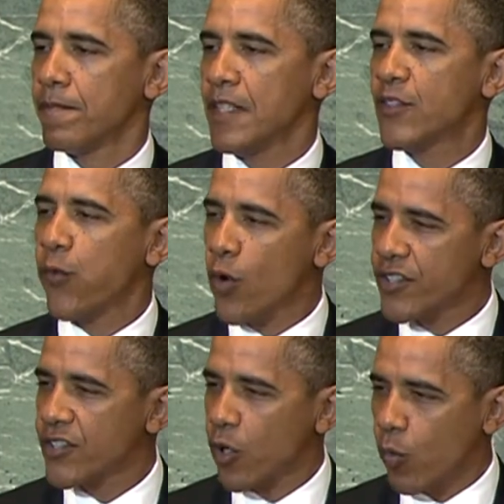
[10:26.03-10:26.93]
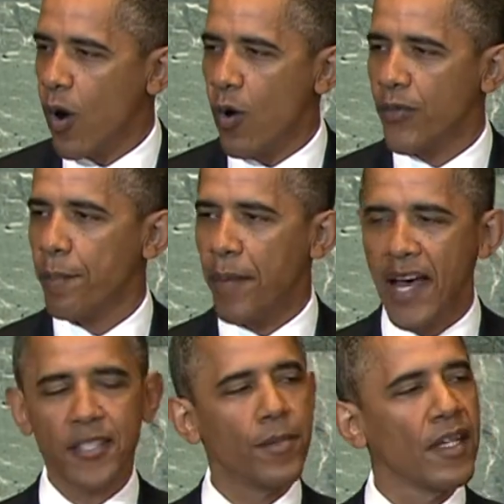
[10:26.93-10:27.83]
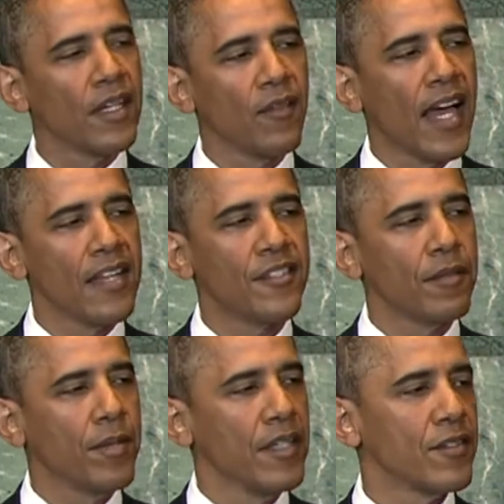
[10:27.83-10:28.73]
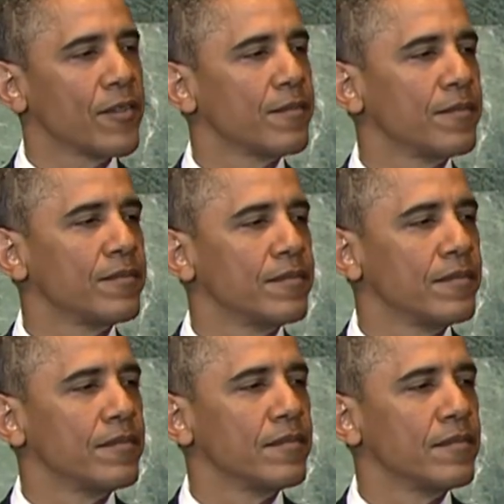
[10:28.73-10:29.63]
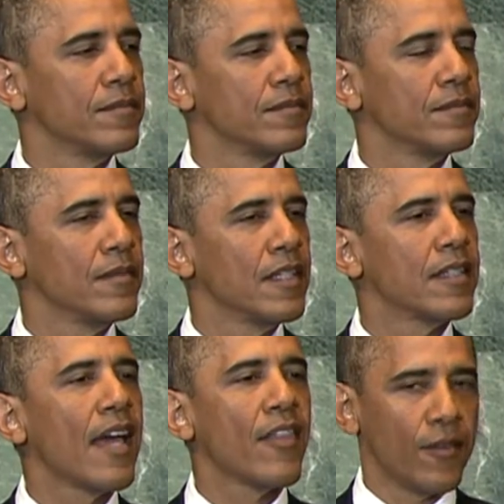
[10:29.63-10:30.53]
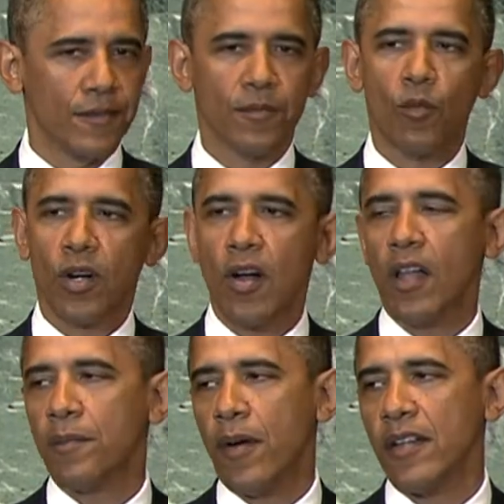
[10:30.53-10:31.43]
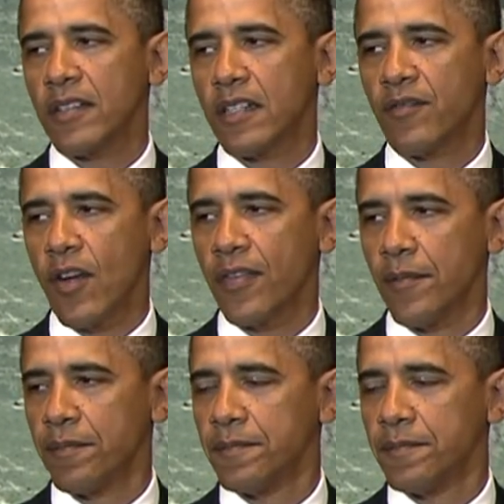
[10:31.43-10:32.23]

These forces corrode the possibility of lasting peace, and together we're called upon to confront them.